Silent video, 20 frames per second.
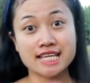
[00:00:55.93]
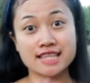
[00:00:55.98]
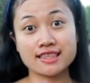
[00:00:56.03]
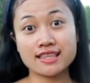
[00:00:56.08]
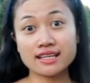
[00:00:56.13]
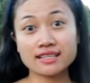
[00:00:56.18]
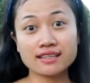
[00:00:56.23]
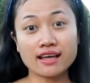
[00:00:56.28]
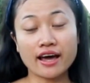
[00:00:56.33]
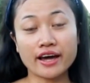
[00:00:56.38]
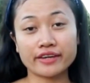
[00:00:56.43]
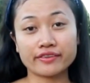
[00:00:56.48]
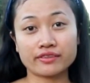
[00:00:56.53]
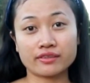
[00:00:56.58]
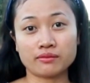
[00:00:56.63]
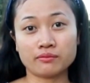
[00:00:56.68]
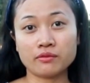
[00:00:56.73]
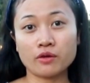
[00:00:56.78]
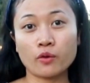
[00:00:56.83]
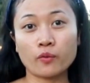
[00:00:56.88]
This
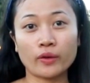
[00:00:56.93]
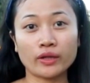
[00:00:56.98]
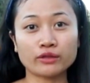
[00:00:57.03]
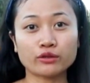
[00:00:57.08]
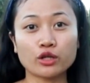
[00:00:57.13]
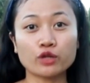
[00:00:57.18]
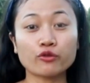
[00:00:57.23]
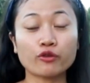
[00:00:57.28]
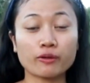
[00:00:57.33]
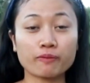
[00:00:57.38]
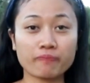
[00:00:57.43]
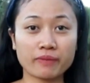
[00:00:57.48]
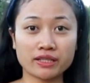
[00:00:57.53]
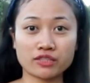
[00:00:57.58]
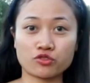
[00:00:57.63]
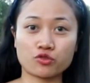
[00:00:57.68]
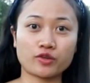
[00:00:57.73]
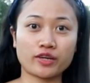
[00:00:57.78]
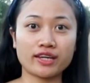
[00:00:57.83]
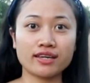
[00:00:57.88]
item, well known for
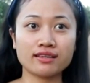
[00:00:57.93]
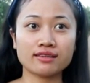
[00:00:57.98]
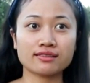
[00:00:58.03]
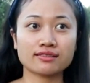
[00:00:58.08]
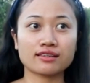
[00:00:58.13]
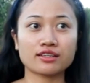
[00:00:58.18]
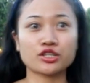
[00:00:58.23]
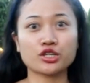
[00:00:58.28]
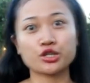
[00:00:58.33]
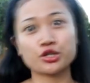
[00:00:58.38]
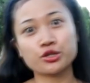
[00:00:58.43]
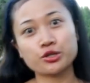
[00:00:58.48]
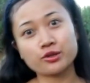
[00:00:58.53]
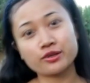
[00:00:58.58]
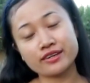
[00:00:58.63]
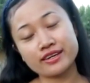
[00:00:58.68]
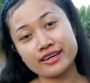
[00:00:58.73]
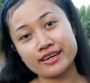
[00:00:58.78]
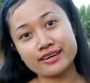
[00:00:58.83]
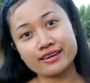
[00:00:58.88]
pastry, such as
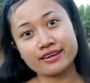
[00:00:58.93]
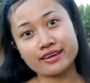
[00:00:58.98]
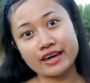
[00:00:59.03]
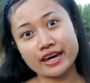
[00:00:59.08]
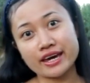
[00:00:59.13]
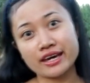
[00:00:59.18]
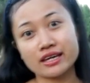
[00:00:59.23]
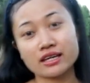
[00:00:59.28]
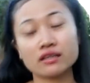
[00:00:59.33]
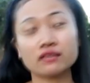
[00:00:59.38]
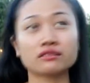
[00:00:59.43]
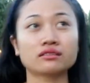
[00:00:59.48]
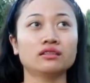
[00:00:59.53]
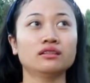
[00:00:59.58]
cookie, cake,